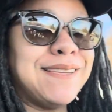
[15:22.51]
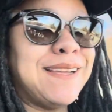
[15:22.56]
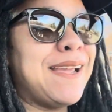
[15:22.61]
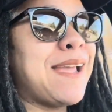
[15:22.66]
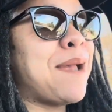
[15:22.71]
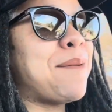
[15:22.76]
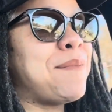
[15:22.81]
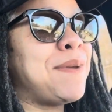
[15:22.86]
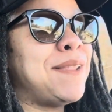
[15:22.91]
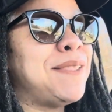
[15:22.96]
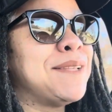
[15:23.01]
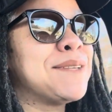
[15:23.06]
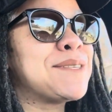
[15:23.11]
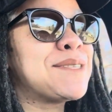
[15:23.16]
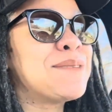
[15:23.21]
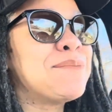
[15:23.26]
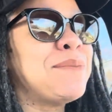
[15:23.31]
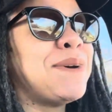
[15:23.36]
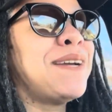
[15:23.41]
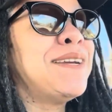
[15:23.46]
I mean, the
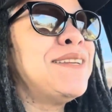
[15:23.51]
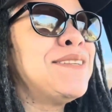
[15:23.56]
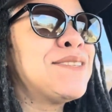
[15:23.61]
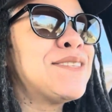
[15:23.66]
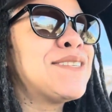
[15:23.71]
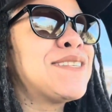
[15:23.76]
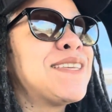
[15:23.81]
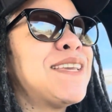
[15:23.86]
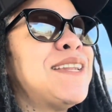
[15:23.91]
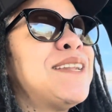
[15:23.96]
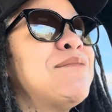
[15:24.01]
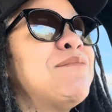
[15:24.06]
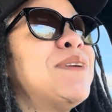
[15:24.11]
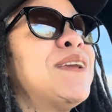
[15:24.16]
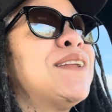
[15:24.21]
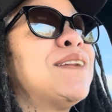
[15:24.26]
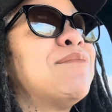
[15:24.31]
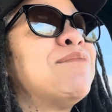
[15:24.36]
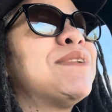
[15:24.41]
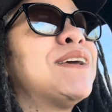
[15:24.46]
smut is just getting me,
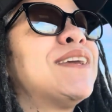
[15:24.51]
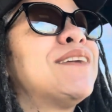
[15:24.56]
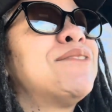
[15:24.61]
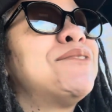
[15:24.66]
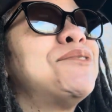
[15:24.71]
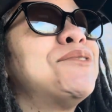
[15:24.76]
and I'm like,